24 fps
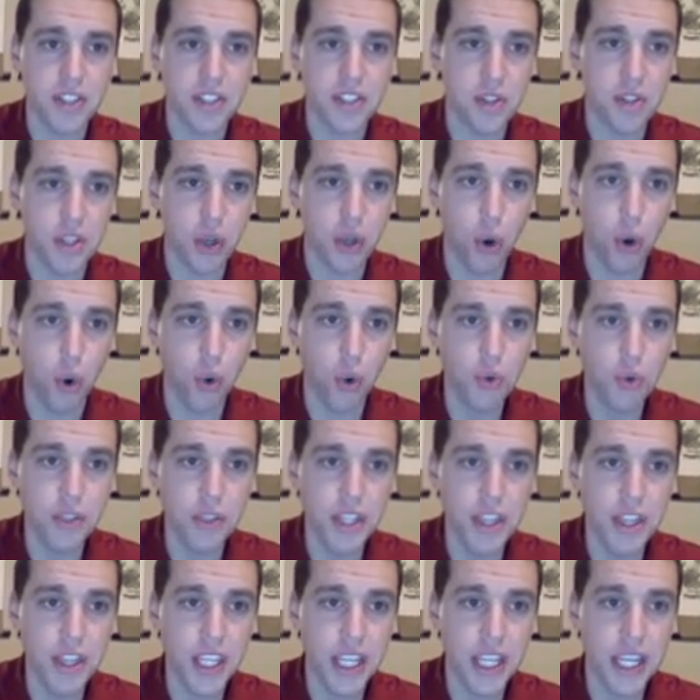So the
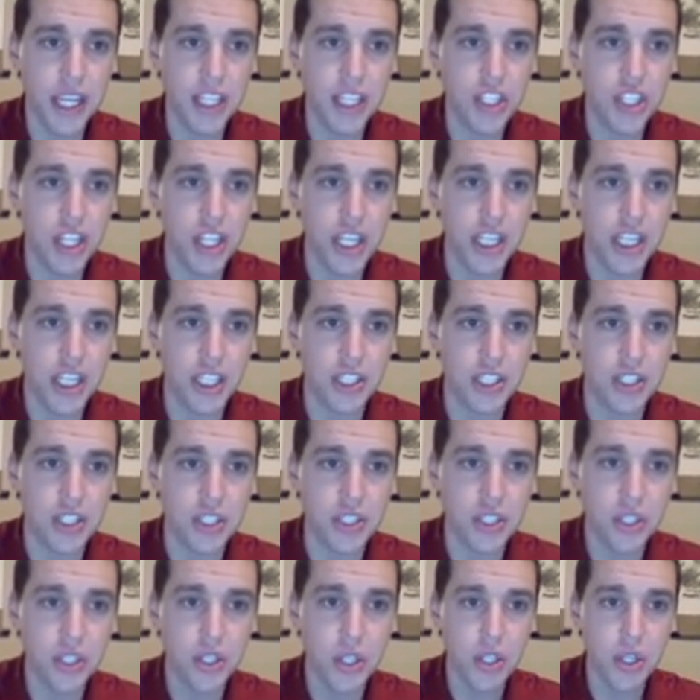only thing I
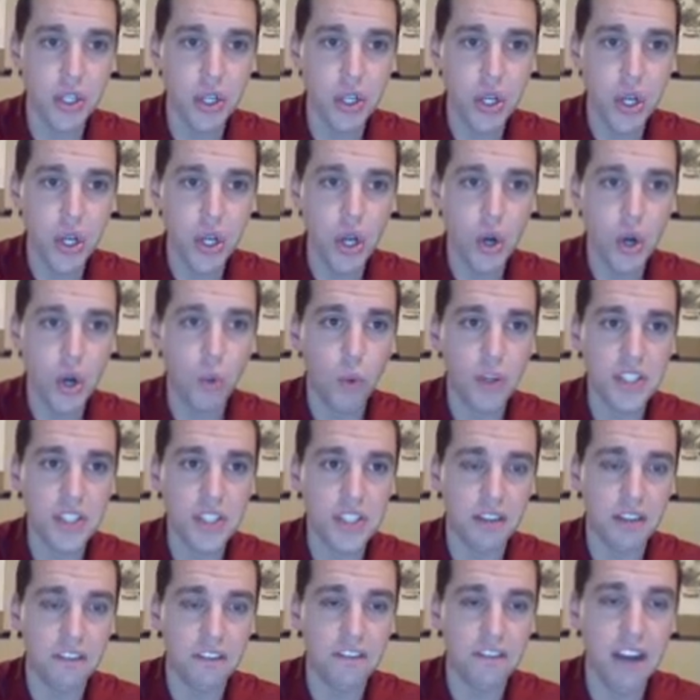changed was
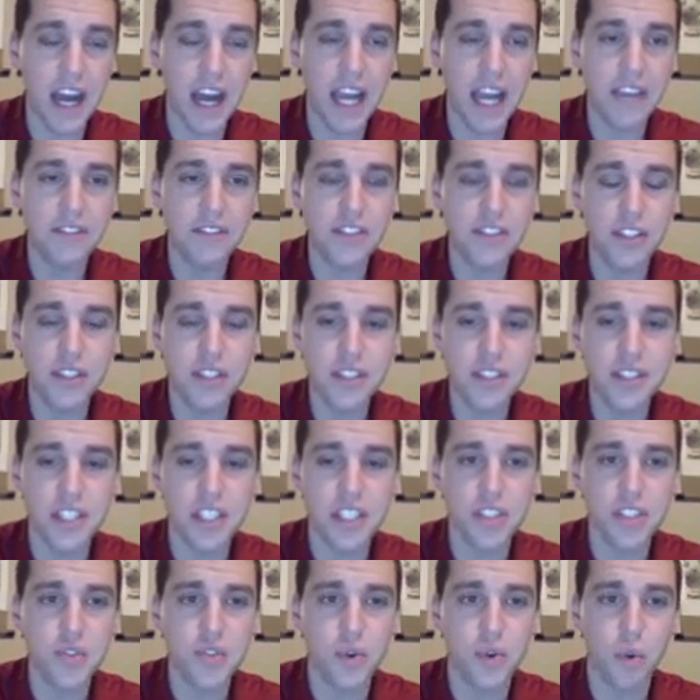the 5 turns
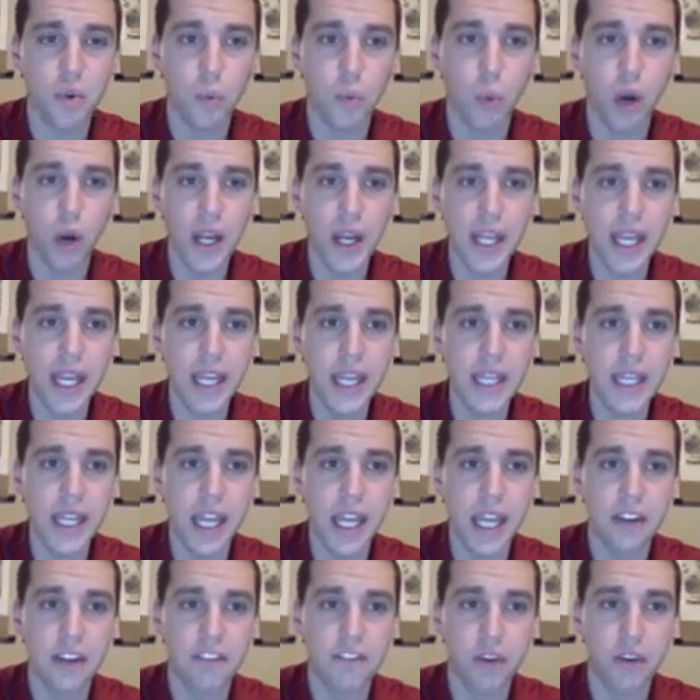into a 1n
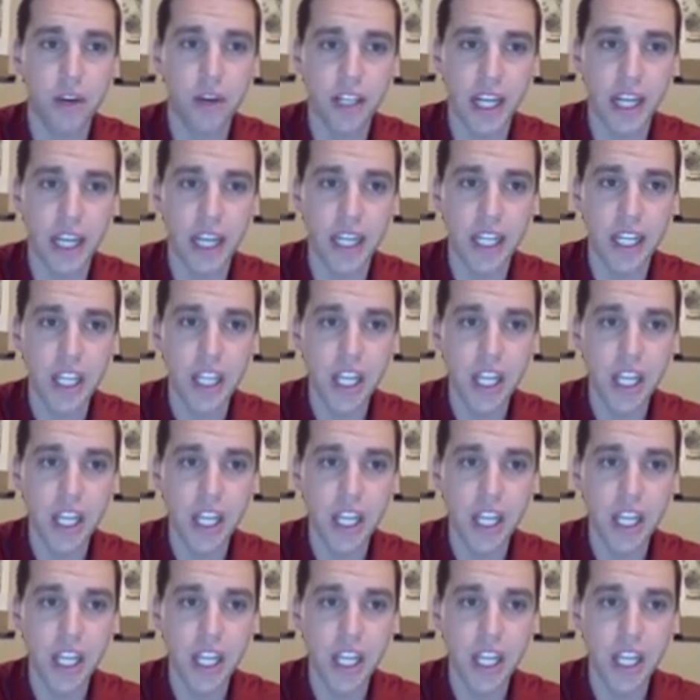and a 4n.